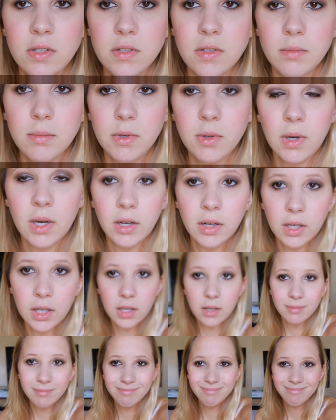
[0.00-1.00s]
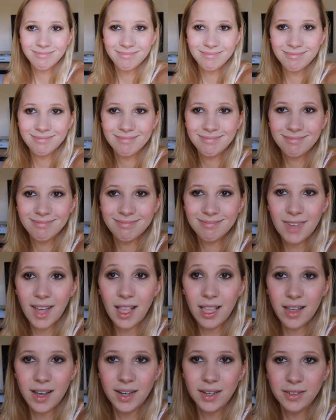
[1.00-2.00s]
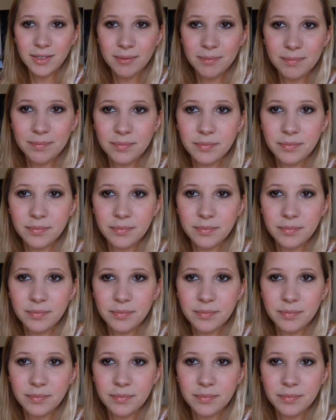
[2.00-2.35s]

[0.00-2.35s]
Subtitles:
zooming out again. Hello.